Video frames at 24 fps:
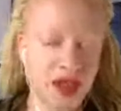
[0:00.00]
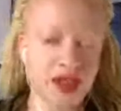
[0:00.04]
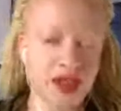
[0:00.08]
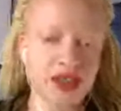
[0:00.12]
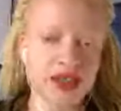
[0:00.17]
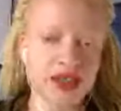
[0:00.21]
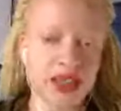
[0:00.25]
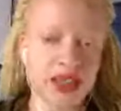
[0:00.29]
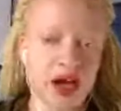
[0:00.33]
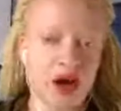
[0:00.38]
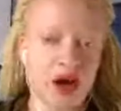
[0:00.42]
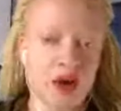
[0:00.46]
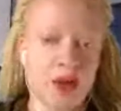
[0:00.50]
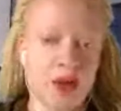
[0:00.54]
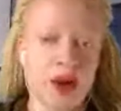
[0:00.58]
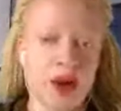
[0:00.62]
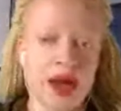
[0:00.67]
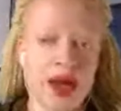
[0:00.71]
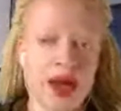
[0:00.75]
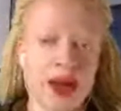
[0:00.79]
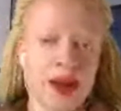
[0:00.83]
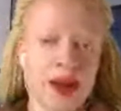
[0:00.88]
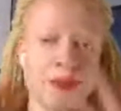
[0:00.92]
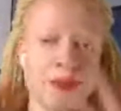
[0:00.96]
So
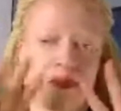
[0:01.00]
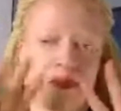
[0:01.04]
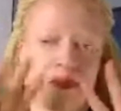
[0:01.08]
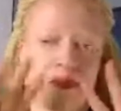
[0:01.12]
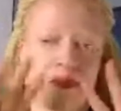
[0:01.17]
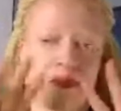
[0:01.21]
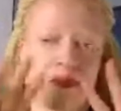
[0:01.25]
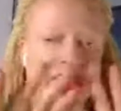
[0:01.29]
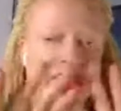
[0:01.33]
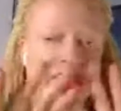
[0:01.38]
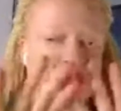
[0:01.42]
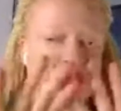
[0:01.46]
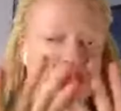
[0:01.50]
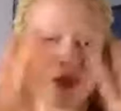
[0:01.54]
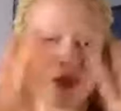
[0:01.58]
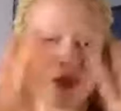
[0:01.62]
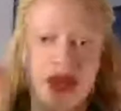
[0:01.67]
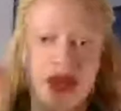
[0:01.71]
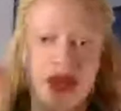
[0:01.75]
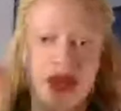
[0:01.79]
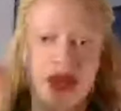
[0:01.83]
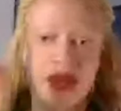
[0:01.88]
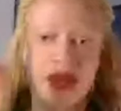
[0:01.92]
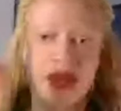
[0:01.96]
make your
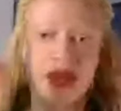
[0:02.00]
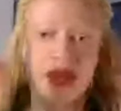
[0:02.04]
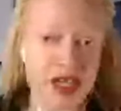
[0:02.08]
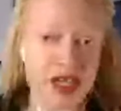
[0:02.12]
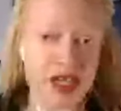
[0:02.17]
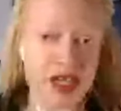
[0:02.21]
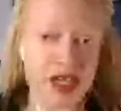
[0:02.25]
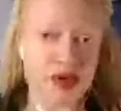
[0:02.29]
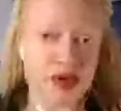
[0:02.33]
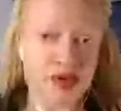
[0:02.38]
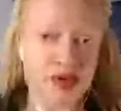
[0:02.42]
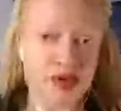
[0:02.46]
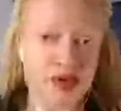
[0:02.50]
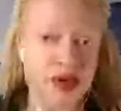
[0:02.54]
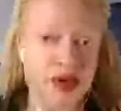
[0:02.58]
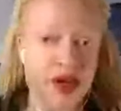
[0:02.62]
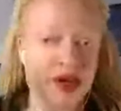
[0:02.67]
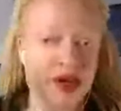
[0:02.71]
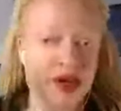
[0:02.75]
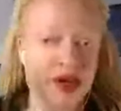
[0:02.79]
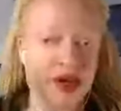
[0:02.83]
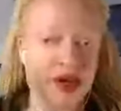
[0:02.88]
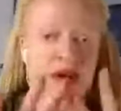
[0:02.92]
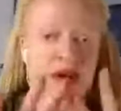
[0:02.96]
main menu
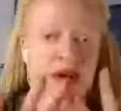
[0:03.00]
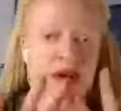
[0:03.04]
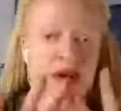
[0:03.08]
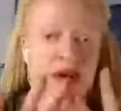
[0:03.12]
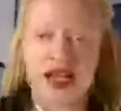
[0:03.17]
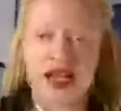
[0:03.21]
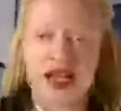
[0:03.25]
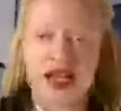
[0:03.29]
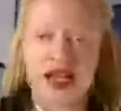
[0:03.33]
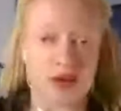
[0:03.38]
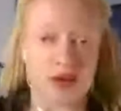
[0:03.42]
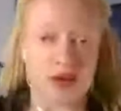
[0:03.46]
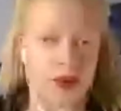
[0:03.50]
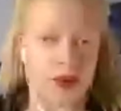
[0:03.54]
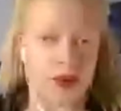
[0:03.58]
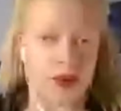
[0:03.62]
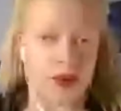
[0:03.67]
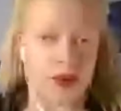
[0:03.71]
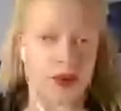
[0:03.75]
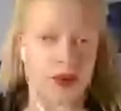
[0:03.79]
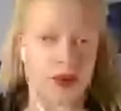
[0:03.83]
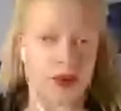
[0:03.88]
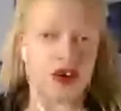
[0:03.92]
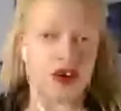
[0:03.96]
your product category.
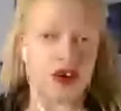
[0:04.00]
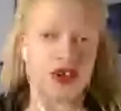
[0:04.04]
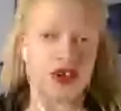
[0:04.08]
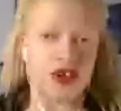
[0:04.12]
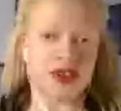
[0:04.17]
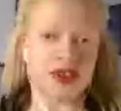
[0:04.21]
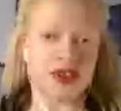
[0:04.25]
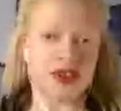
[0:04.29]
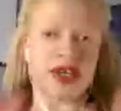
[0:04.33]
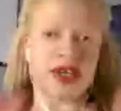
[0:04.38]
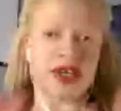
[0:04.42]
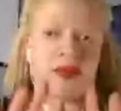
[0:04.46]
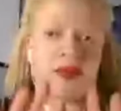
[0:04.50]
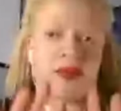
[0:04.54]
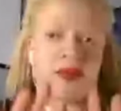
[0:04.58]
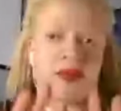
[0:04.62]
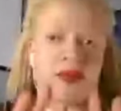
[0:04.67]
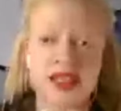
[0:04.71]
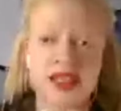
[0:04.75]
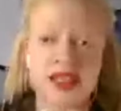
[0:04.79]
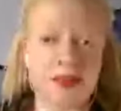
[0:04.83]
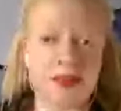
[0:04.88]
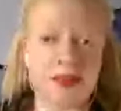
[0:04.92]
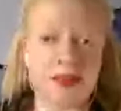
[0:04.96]
So if you sell
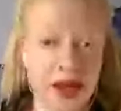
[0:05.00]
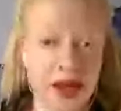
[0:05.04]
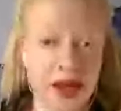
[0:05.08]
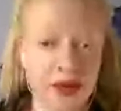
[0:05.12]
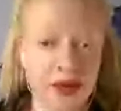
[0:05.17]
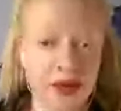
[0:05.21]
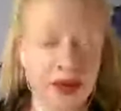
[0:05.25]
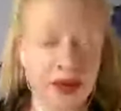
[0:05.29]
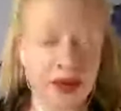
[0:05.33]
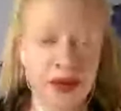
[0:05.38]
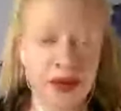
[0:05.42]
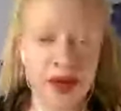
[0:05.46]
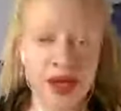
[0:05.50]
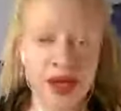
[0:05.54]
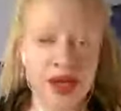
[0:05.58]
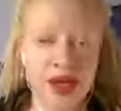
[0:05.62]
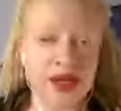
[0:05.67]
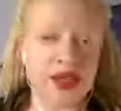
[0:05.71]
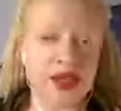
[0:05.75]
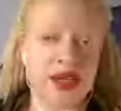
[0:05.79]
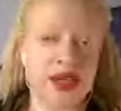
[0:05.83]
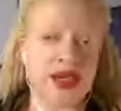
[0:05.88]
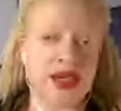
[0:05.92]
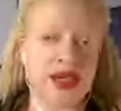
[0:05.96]
women's apparel,
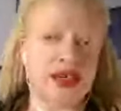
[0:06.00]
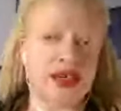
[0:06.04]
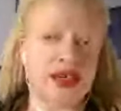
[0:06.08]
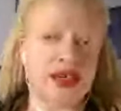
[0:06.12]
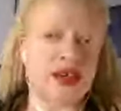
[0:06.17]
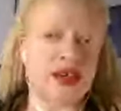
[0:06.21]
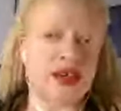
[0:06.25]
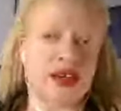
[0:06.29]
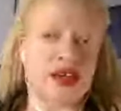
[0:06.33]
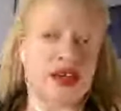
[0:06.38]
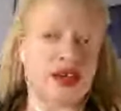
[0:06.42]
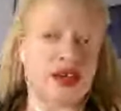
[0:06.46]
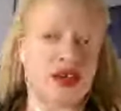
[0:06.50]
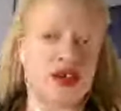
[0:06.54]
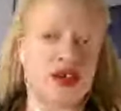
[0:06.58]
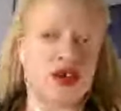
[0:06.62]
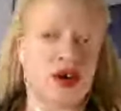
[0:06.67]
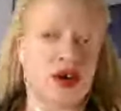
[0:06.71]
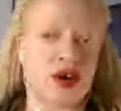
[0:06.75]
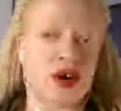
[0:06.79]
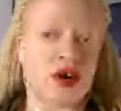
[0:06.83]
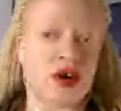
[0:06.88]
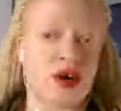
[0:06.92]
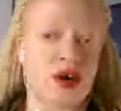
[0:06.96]
then
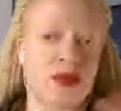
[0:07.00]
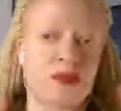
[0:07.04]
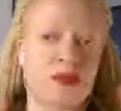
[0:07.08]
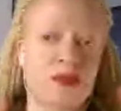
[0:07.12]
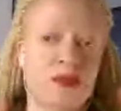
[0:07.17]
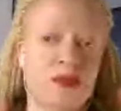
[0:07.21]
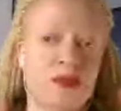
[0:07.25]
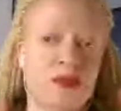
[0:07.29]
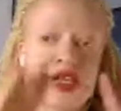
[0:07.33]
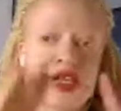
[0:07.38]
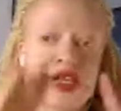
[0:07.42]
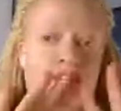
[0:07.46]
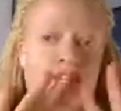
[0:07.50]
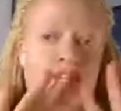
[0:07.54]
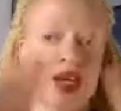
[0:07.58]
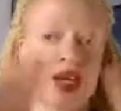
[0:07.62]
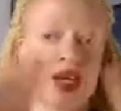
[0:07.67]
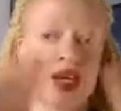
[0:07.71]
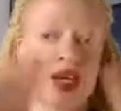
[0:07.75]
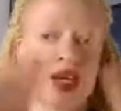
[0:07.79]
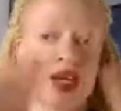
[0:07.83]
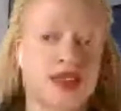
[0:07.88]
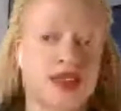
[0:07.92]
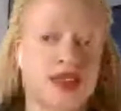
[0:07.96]
your menu
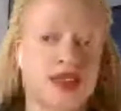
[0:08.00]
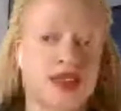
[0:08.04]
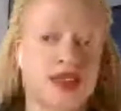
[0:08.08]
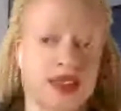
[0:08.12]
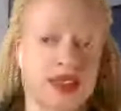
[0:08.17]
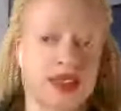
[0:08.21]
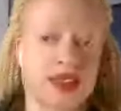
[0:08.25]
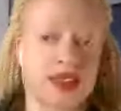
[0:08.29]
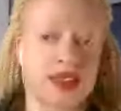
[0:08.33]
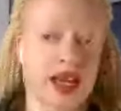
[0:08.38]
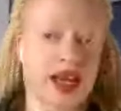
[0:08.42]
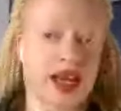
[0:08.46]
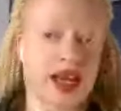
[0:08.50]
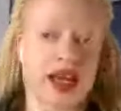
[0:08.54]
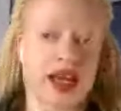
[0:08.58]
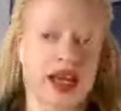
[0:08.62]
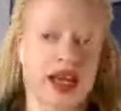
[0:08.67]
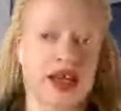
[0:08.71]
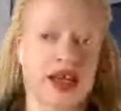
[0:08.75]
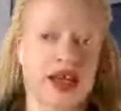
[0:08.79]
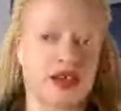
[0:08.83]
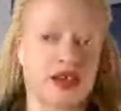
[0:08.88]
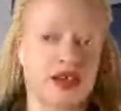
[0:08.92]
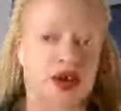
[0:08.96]
needs to
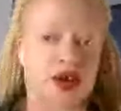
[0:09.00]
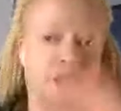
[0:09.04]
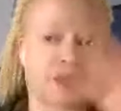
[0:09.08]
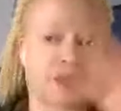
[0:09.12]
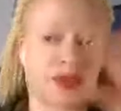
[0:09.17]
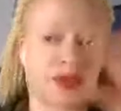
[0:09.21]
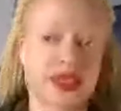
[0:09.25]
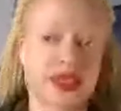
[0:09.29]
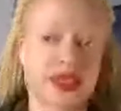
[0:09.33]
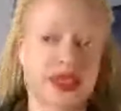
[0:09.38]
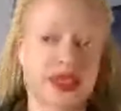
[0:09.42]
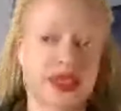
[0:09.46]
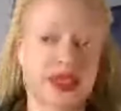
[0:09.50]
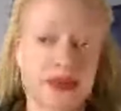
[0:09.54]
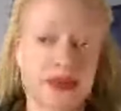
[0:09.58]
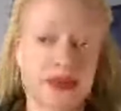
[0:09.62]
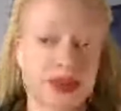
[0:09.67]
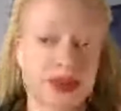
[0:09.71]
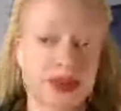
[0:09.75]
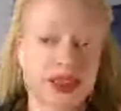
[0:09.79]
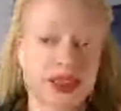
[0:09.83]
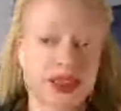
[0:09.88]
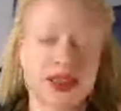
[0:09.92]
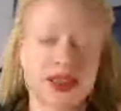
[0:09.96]
say,
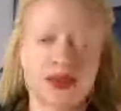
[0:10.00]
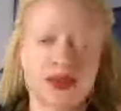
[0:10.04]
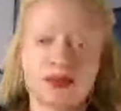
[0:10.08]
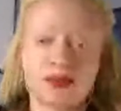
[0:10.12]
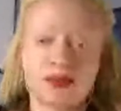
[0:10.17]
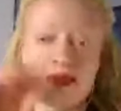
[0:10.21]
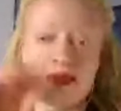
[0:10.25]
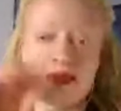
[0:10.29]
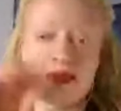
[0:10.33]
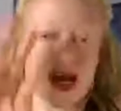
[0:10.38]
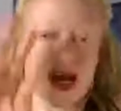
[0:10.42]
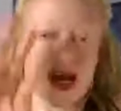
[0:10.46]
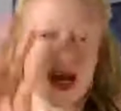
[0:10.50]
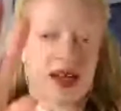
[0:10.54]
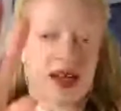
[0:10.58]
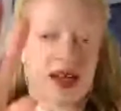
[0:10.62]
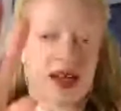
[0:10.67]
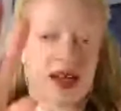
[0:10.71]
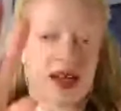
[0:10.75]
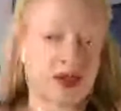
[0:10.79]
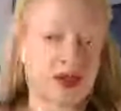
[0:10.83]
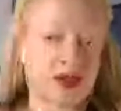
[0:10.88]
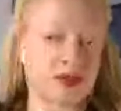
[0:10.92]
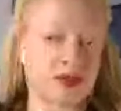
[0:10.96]
tops,
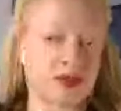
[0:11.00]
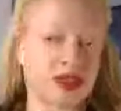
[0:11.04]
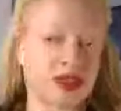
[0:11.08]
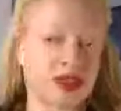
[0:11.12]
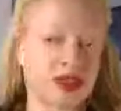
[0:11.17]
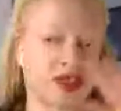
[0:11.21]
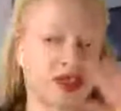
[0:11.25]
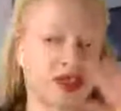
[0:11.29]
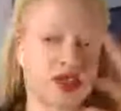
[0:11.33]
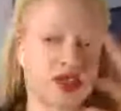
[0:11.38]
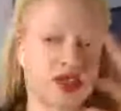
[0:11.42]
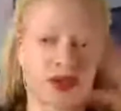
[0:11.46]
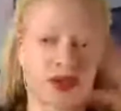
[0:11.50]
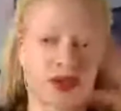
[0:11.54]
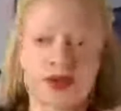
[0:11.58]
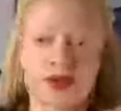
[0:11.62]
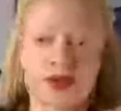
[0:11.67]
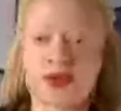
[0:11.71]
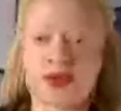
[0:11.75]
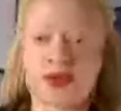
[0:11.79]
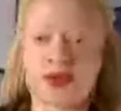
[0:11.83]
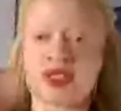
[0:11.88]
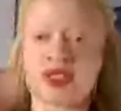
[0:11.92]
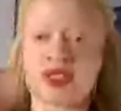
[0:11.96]
bottoms,
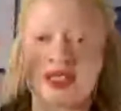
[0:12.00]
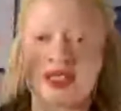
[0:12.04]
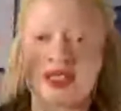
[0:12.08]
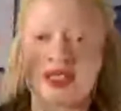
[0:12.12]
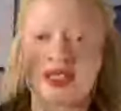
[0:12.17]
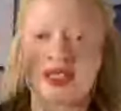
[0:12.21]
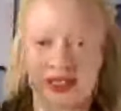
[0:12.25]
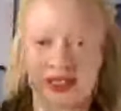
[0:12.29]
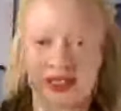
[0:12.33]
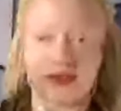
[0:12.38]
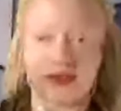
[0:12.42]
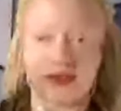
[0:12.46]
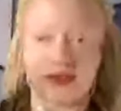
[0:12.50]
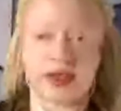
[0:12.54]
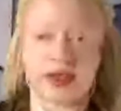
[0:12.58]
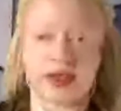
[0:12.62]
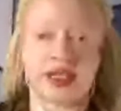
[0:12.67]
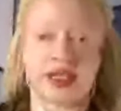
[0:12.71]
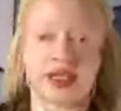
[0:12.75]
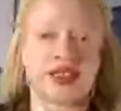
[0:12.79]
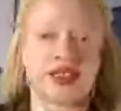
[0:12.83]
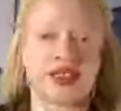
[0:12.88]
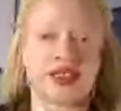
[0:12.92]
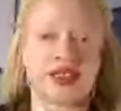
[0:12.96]
shoes,
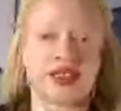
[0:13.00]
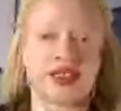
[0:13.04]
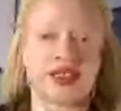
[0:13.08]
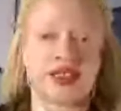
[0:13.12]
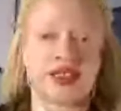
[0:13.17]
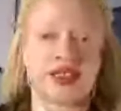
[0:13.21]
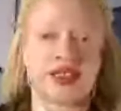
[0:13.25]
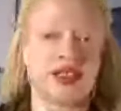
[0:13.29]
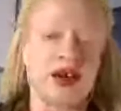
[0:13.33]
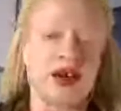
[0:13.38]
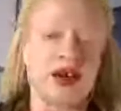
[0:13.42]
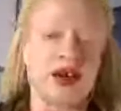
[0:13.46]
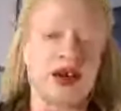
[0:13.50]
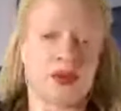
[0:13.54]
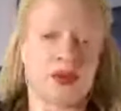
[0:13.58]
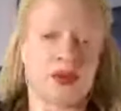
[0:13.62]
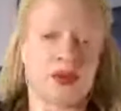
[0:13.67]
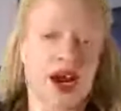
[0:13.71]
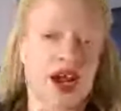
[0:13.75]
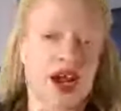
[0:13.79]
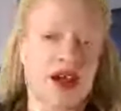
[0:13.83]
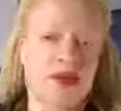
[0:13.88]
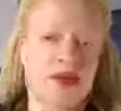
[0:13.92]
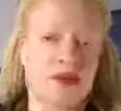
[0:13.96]
accessories,
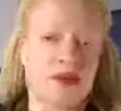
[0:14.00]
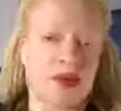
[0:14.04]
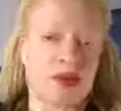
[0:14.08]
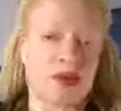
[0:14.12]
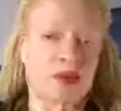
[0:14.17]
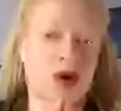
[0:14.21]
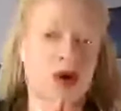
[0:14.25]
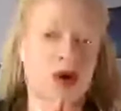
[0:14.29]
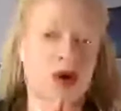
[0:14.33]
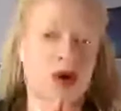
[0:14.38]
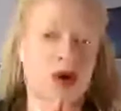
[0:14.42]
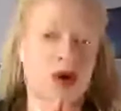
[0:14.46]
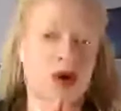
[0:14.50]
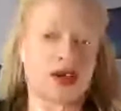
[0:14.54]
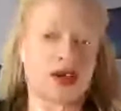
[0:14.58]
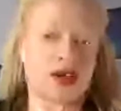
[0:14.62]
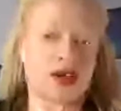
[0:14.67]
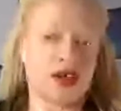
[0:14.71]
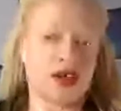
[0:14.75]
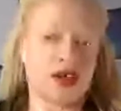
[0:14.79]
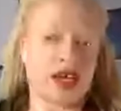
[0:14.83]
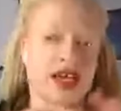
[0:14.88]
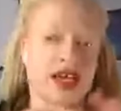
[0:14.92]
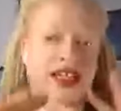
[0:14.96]
right? We
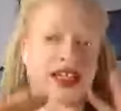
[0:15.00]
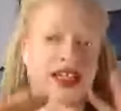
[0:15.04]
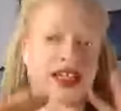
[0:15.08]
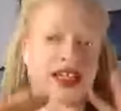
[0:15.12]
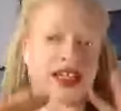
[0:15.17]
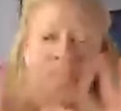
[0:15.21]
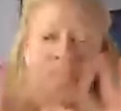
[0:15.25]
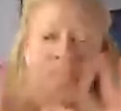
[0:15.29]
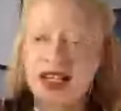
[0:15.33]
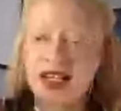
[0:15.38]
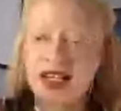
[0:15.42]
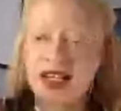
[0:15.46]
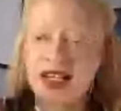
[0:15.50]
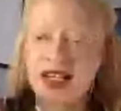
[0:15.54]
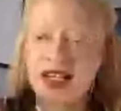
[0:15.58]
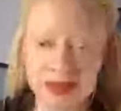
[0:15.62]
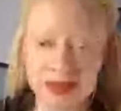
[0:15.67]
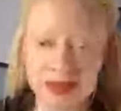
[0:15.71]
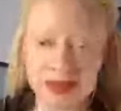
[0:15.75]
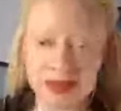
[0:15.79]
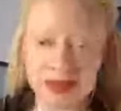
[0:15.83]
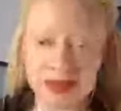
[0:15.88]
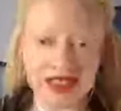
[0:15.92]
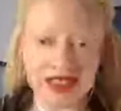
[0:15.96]
want to
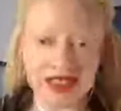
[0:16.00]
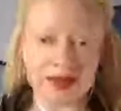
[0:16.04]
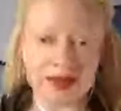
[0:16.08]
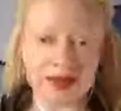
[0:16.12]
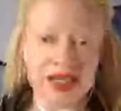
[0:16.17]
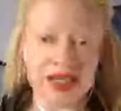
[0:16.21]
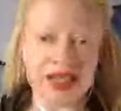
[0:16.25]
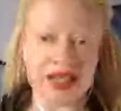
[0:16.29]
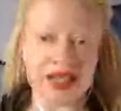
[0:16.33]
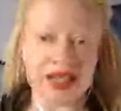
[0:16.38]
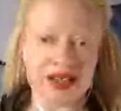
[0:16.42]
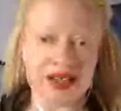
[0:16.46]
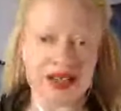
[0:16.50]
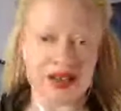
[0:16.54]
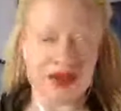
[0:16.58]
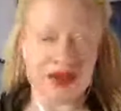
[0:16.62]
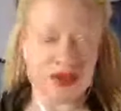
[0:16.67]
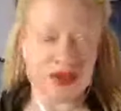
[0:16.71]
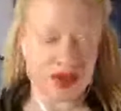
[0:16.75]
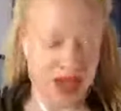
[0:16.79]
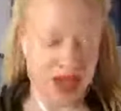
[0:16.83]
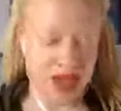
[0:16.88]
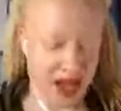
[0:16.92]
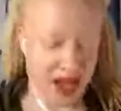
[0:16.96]
expand that as much as we
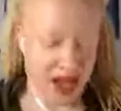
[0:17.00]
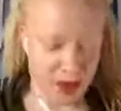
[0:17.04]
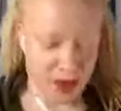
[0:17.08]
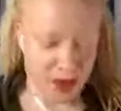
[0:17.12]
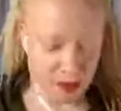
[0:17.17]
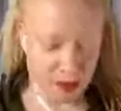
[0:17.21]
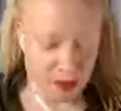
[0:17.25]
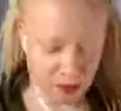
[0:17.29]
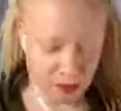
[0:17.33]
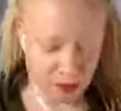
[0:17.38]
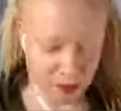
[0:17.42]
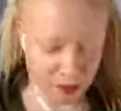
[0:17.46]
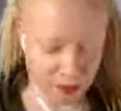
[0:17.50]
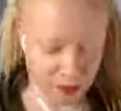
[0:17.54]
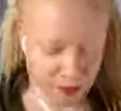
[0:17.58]
can. Okay.